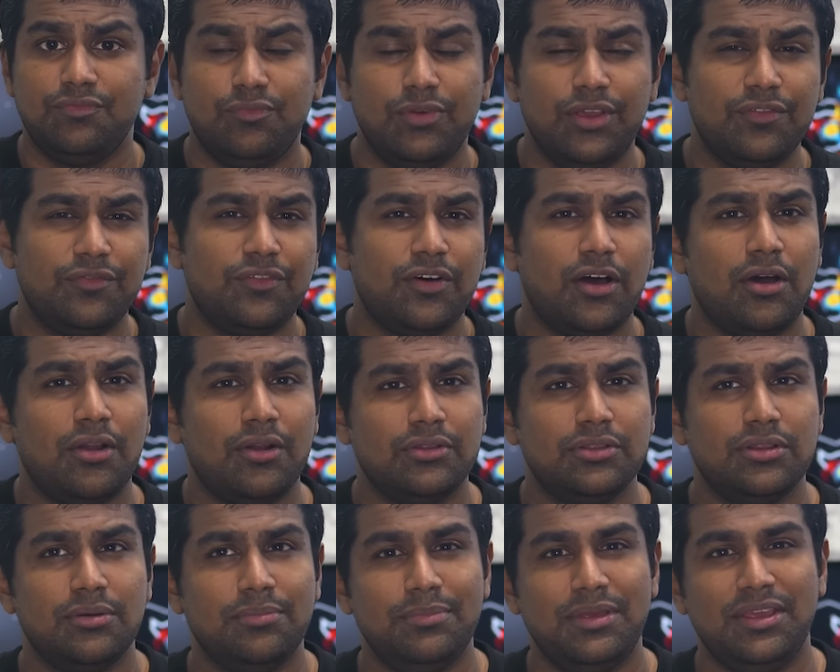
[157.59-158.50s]
we found
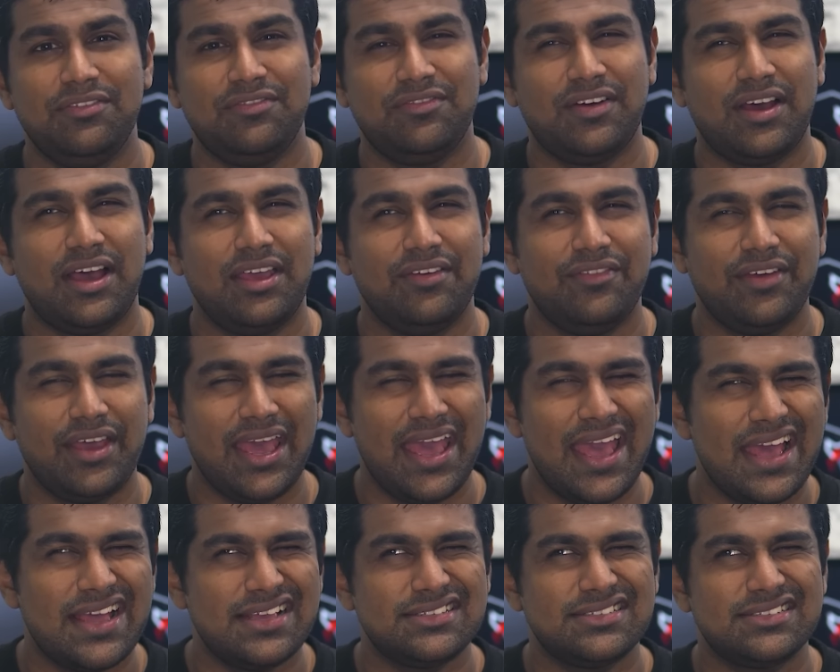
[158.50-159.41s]
on the Mi
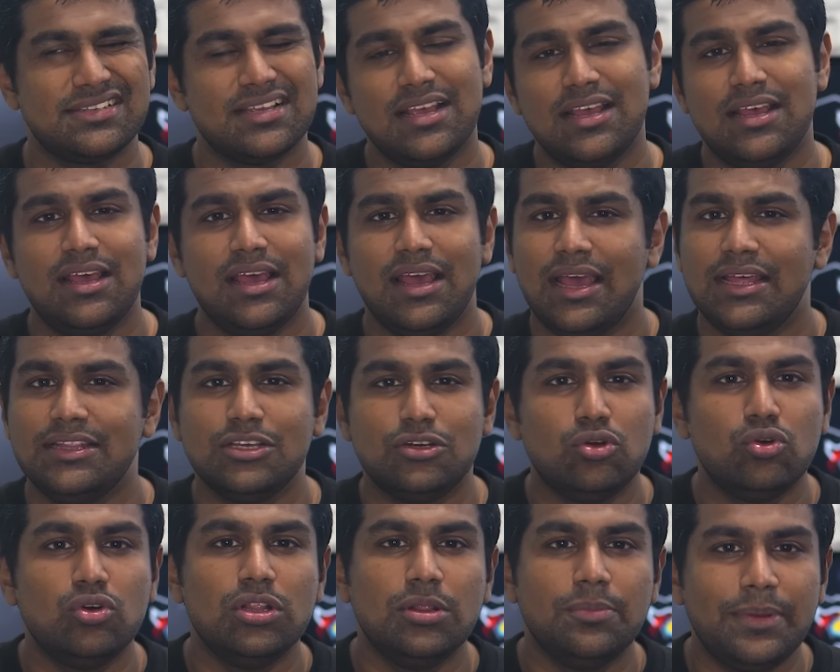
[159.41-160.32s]
5S and the
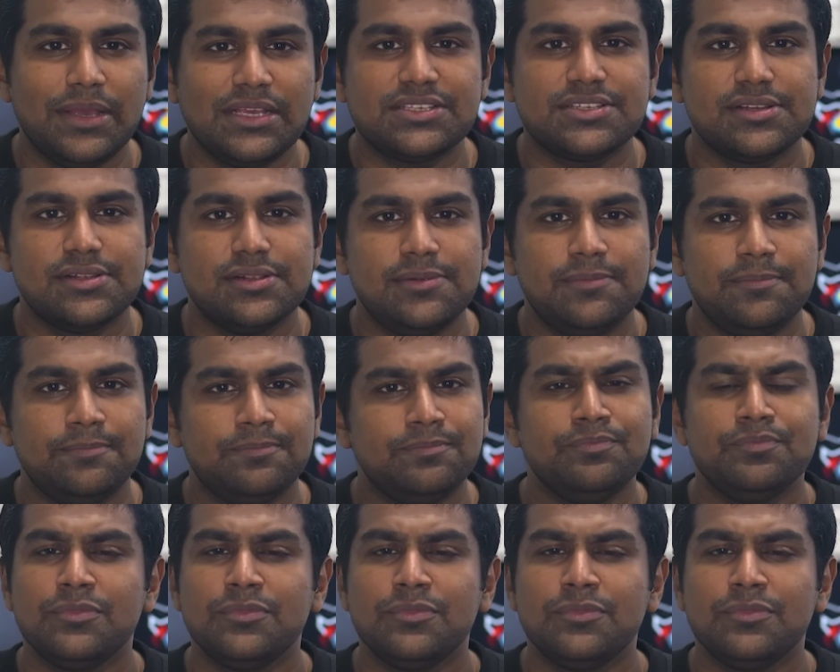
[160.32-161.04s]
Google Pixel.